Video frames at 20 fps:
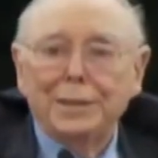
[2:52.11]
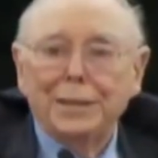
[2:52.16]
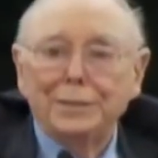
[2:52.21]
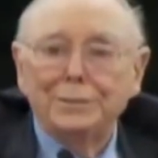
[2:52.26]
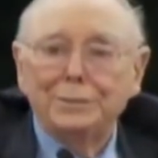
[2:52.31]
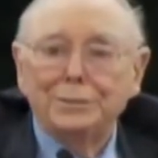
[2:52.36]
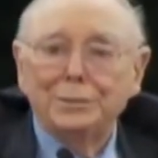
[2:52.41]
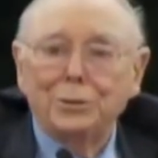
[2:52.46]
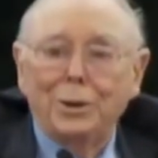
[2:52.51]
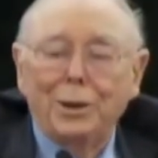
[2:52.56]

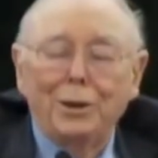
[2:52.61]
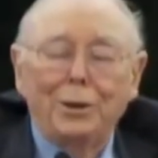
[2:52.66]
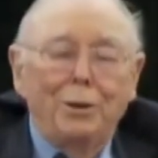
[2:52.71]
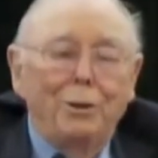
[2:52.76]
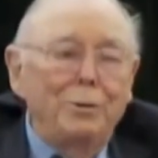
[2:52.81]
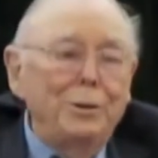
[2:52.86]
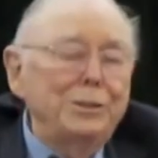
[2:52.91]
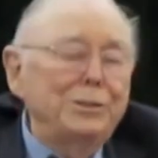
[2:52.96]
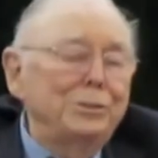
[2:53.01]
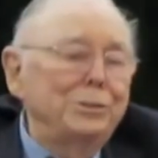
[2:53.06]
And so I
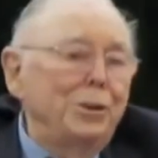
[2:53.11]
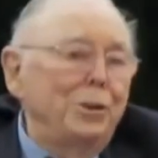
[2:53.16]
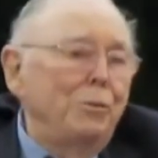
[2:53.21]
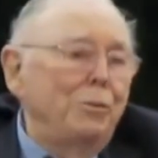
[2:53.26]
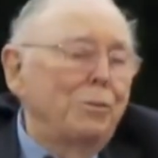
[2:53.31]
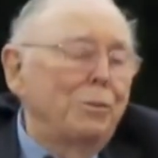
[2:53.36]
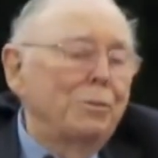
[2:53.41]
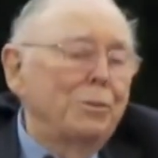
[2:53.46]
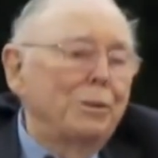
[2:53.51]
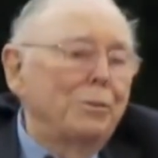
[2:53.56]
always
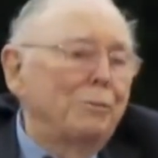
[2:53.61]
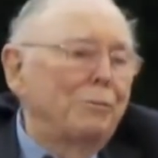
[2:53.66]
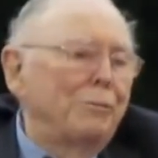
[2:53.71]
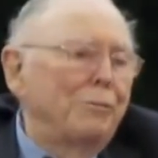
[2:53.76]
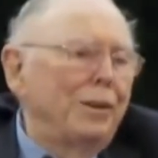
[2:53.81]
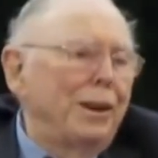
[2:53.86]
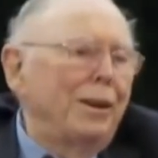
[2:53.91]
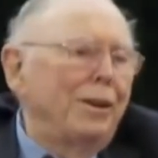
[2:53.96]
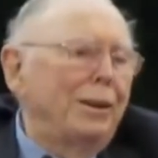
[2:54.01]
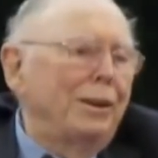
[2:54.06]
knew from the
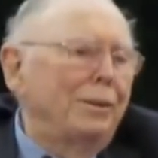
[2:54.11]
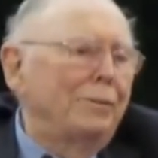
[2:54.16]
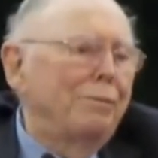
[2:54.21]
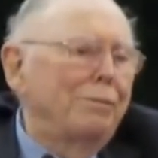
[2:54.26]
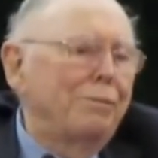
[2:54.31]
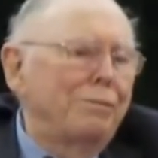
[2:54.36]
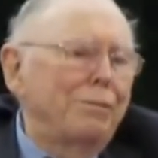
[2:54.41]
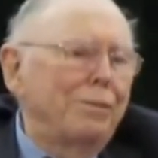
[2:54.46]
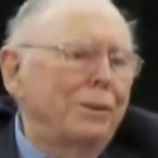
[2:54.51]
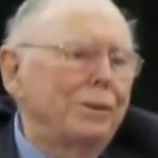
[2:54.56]
very
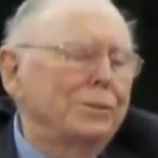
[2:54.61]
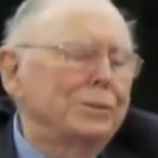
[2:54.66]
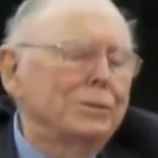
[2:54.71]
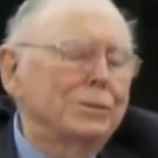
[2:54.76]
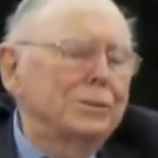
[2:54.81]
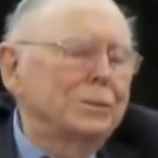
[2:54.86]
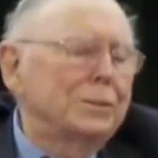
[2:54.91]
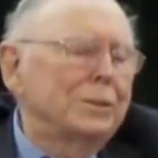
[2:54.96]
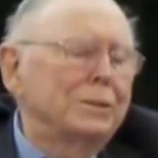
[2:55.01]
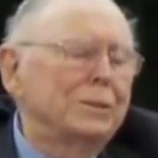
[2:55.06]

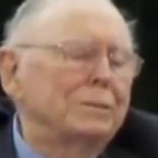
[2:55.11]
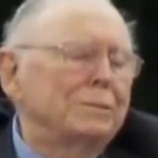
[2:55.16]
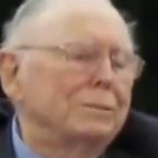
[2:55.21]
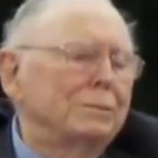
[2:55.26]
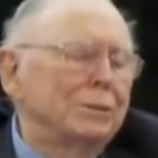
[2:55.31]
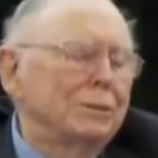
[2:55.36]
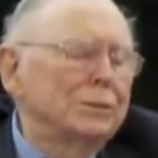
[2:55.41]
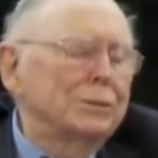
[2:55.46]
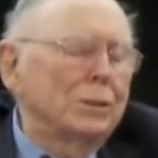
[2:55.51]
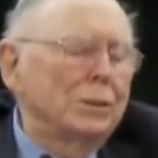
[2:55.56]
first,
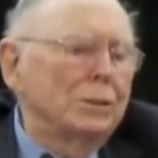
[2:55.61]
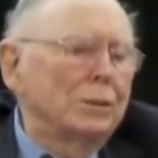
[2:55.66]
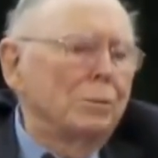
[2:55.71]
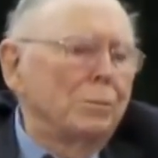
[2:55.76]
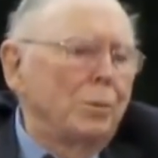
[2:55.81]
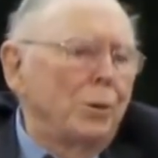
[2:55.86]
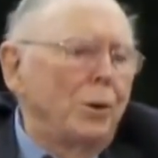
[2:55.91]
when I was a little